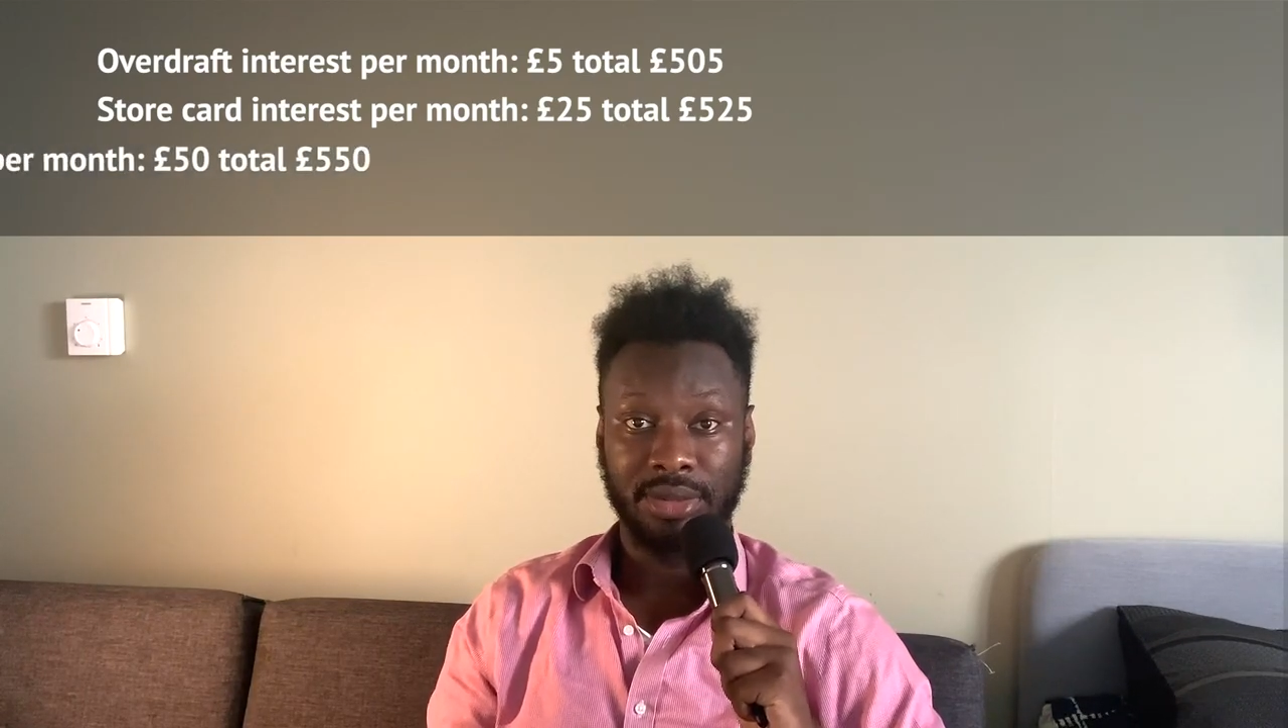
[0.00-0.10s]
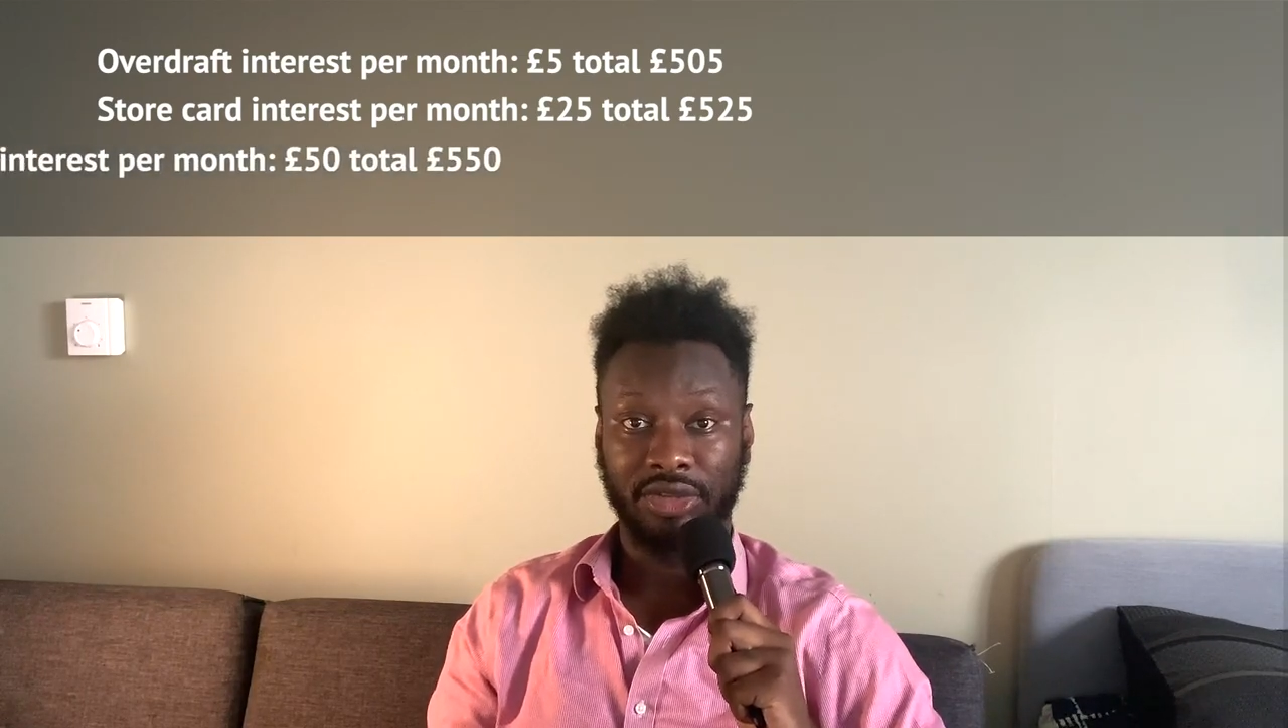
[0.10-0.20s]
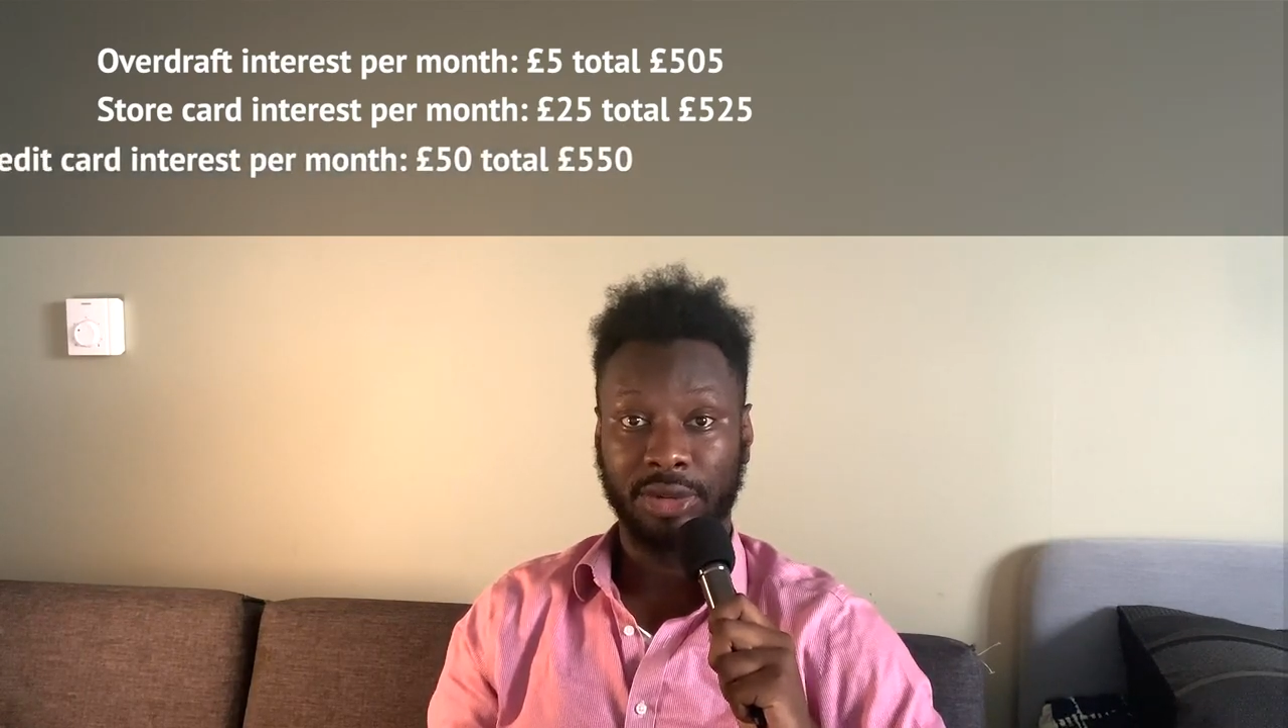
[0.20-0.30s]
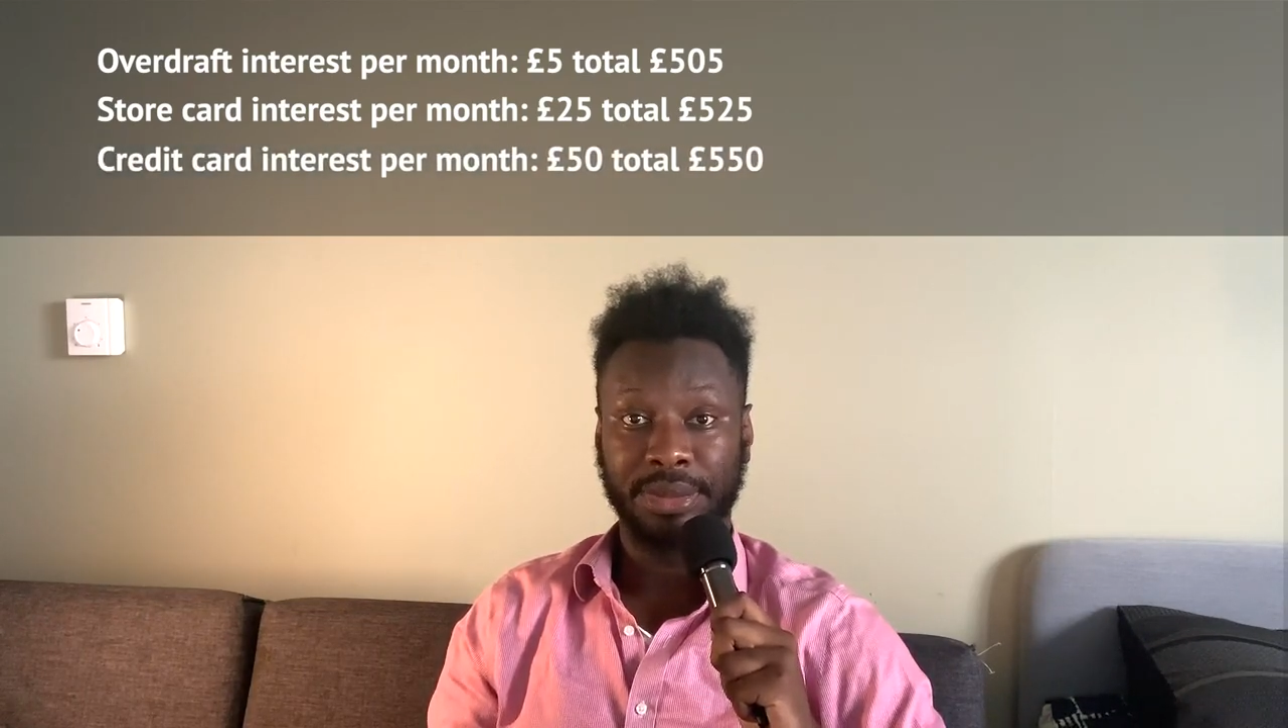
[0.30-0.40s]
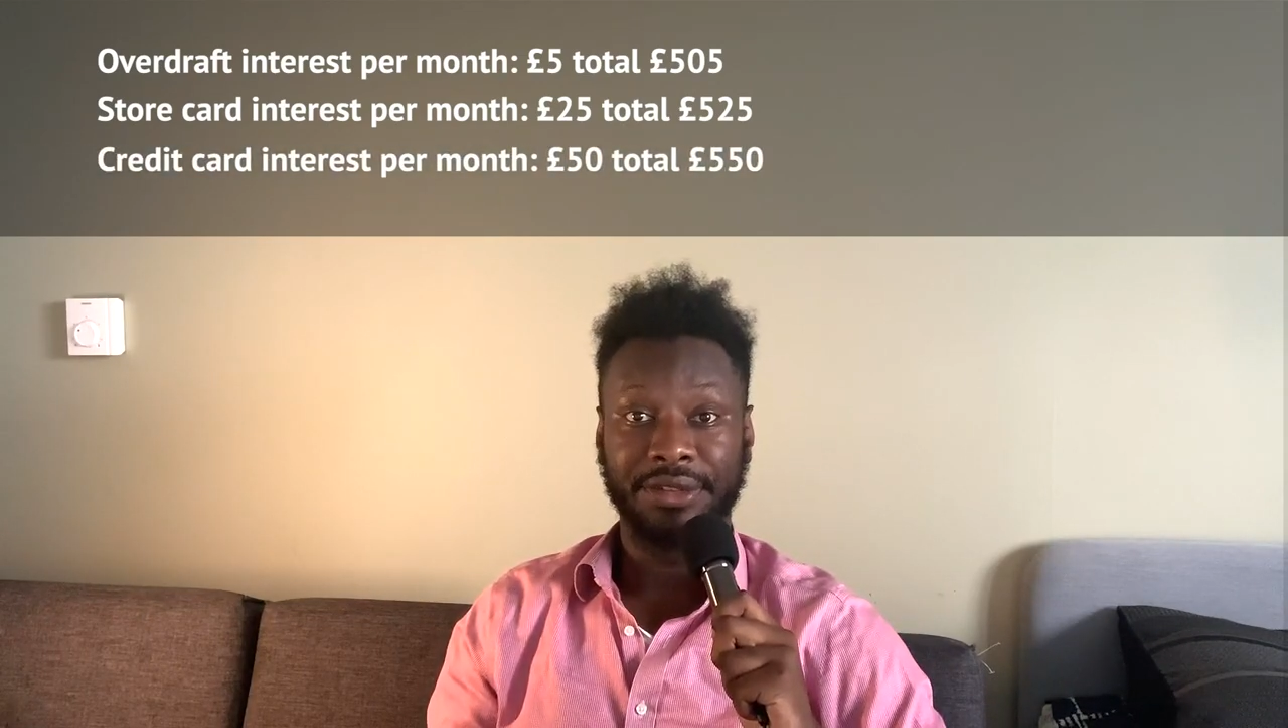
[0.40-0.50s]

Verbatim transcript: month would be